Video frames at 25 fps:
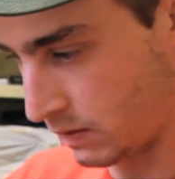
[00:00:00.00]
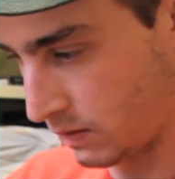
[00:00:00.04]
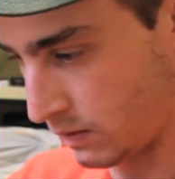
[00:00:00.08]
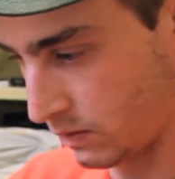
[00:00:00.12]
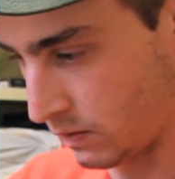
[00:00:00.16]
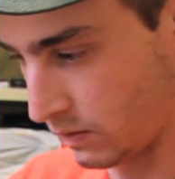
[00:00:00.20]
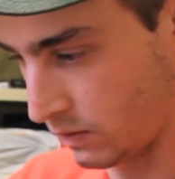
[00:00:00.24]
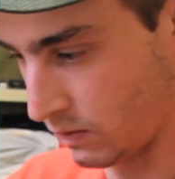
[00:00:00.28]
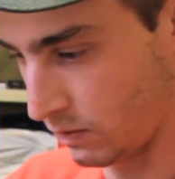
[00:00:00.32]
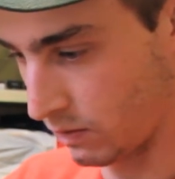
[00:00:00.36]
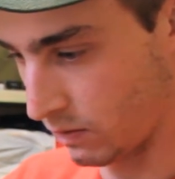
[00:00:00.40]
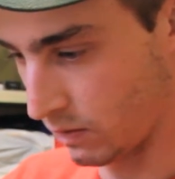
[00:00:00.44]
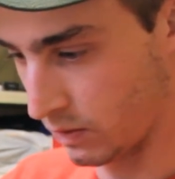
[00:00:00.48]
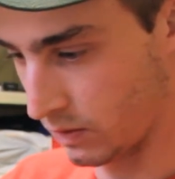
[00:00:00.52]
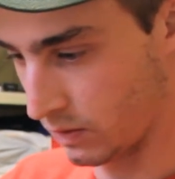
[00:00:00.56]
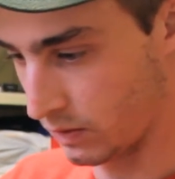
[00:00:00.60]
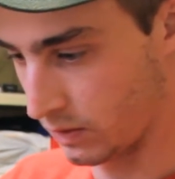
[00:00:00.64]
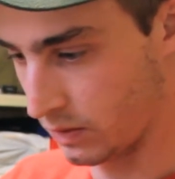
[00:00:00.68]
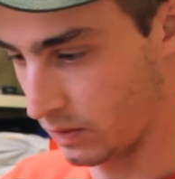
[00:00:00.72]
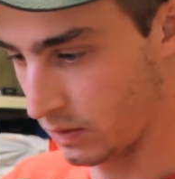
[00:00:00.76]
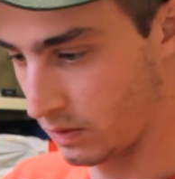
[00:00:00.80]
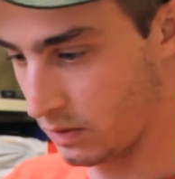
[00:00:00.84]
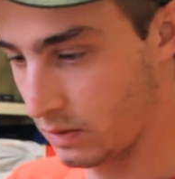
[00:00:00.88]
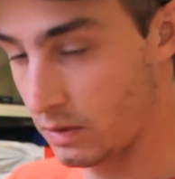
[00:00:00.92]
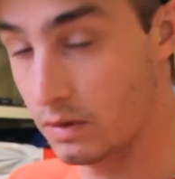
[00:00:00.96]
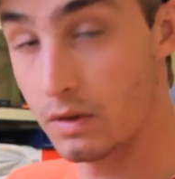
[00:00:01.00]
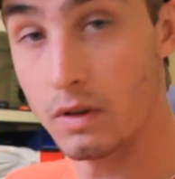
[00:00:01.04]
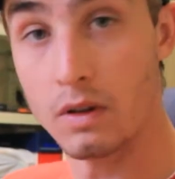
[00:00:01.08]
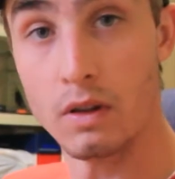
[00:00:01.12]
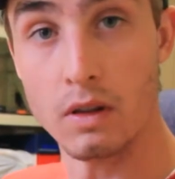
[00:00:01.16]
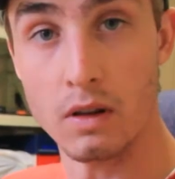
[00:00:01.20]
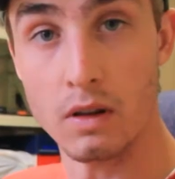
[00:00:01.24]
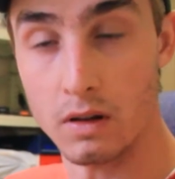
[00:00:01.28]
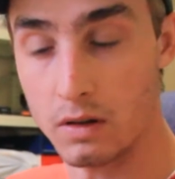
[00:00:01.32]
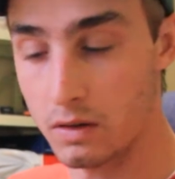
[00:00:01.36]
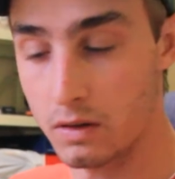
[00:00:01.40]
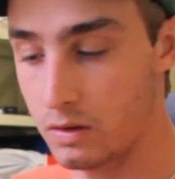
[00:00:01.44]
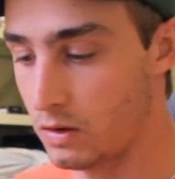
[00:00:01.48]
towards
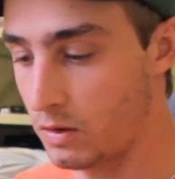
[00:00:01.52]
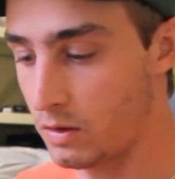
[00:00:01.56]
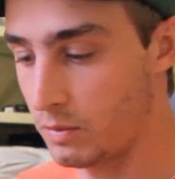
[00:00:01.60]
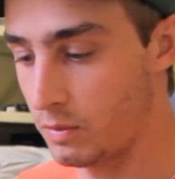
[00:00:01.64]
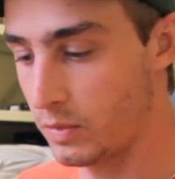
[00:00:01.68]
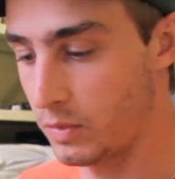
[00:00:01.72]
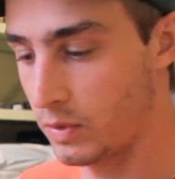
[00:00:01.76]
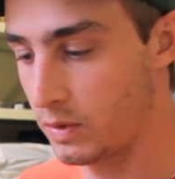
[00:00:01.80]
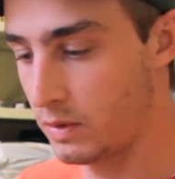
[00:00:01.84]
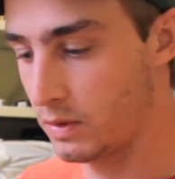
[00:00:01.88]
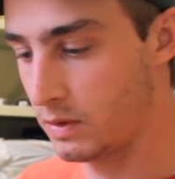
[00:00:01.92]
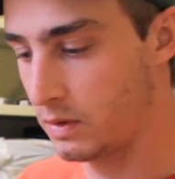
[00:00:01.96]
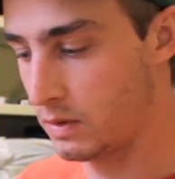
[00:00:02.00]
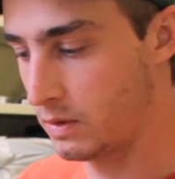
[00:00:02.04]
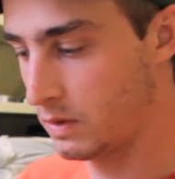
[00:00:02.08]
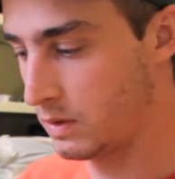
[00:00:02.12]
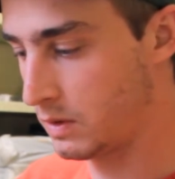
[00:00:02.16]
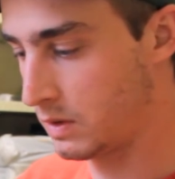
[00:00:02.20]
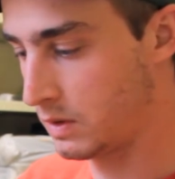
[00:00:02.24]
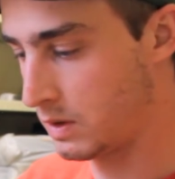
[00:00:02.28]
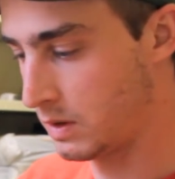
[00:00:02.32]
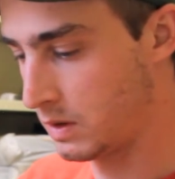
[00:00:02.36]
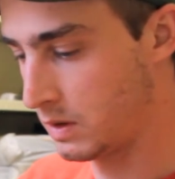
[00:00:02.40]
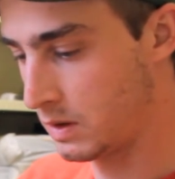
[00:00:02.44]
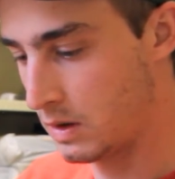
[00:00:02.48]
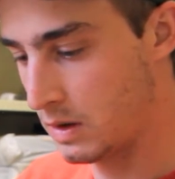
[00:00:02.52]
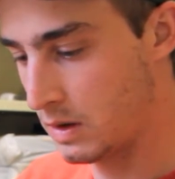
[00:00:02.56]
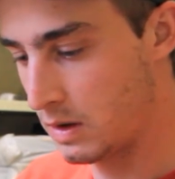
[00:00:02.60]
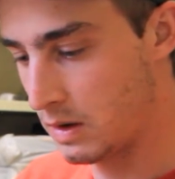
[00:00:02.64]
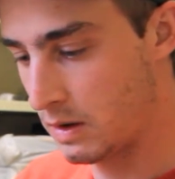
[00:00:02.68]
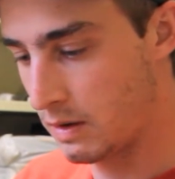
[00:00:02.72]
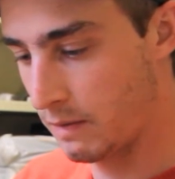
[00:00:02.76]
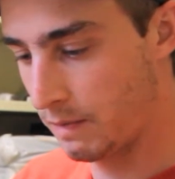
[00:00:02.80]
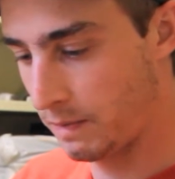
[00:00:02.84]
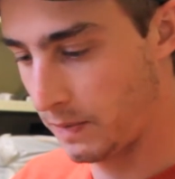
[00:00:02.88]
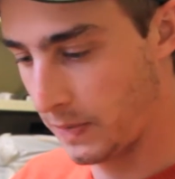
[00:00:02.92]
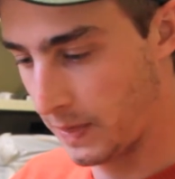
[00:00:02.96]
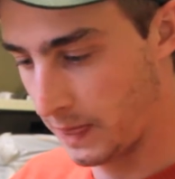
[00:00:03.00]
the top.
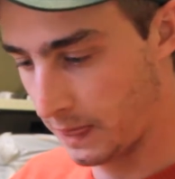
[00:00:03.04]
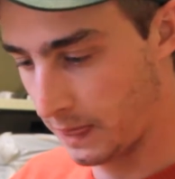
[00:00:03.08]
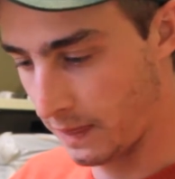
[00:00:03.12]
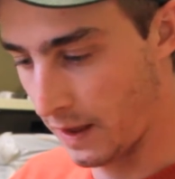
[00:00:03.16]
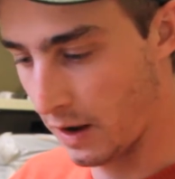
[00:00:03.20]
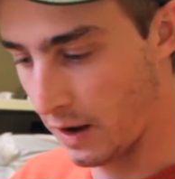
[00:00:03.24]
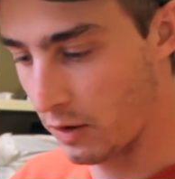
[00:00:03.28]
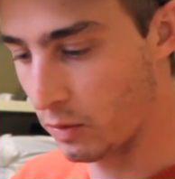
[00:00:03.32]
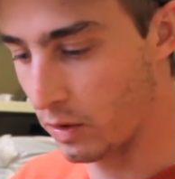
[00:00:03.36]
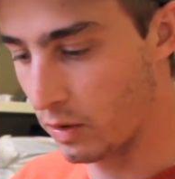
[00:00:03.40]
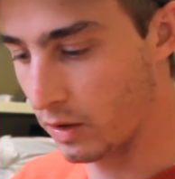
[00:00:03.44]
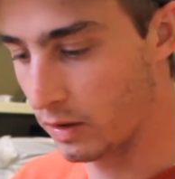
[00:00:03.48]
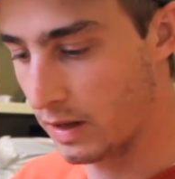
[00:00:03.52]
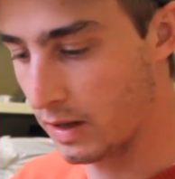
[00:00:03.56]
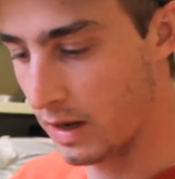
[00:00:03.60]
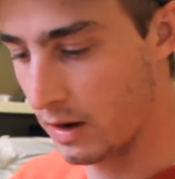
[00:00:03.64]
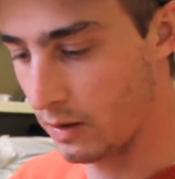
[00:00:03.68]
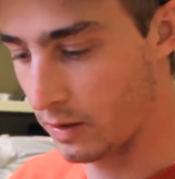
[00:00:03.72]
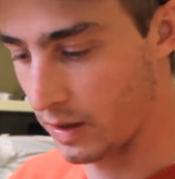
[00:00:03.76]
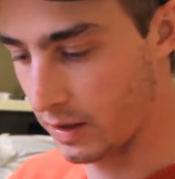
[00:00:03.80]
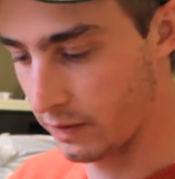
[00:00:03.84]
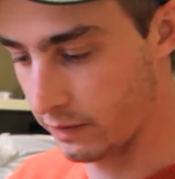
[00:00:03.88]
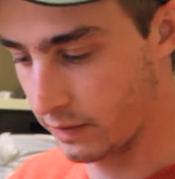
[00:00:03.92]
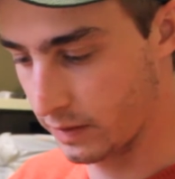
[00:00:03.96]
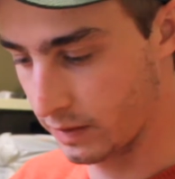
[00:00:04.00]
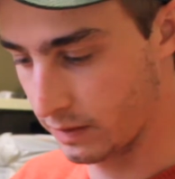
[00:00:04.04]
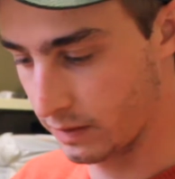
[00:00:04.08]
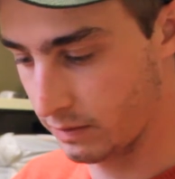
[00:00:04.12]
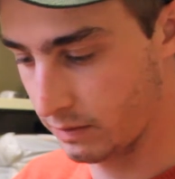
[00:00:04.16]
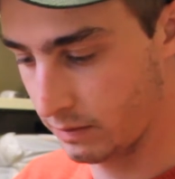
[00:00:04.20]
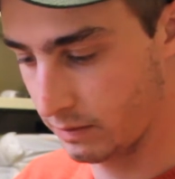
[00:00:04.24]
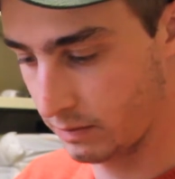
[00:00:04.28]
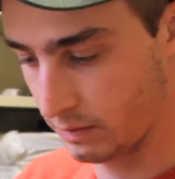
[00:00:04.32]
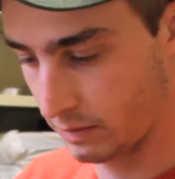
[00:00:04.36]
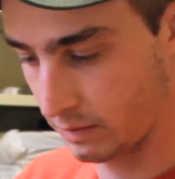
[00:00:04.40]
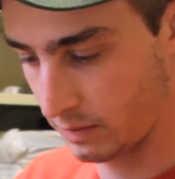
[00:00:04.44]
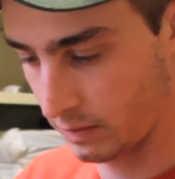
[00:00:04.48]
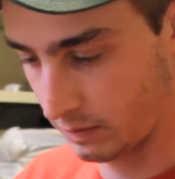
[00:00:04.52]
They will, however,
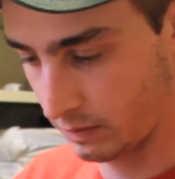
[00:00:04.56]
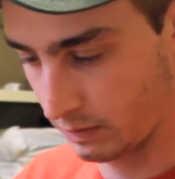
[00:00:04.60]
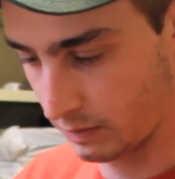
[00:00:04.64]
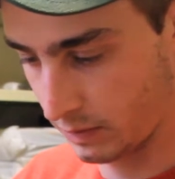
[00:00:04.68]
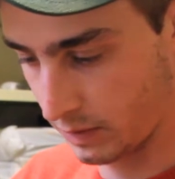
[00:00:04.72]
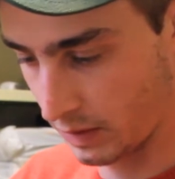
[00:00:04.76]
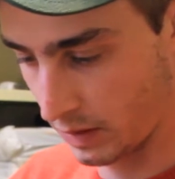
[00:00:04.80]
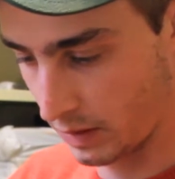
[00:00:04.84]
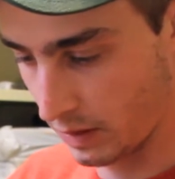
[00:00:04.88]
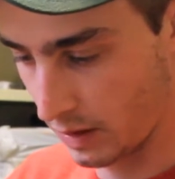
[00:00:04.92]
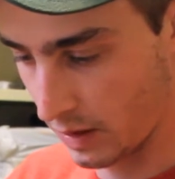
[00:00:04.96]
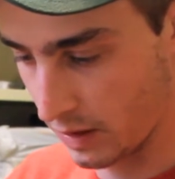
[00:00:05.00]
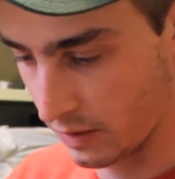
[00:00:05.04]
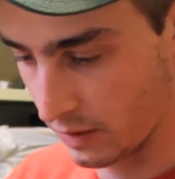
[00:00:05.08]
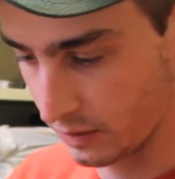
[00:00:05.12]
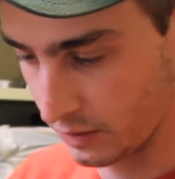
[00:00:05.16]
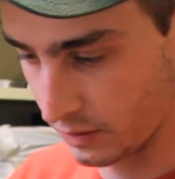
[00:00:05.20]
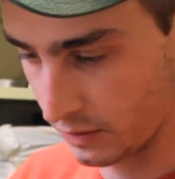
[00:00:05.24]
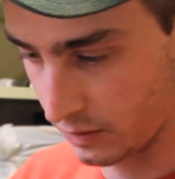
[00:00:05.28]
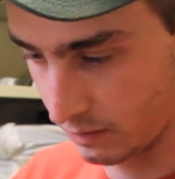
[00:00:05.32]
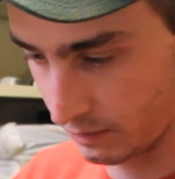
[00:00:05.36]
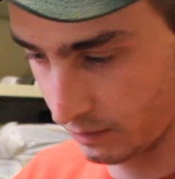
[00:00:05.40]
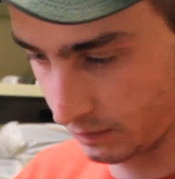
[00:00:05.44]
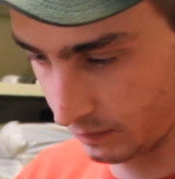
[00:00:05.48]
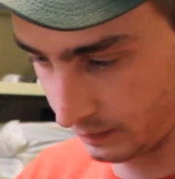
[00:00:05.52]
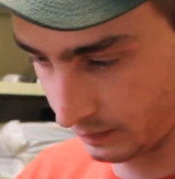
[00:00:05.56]
close